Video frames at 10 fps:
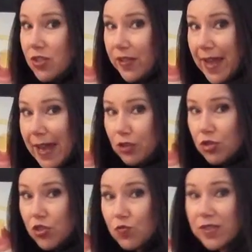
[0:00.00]
to the
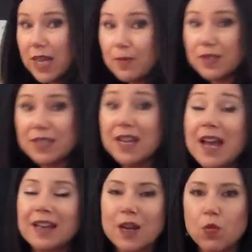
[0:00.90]
androgen receptors.
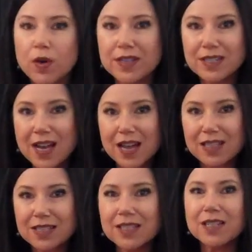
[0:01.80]
Now what it
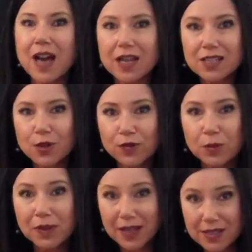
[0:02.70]
does is it cuts off
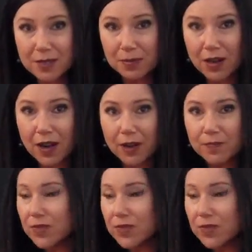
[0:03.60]
the blood supply.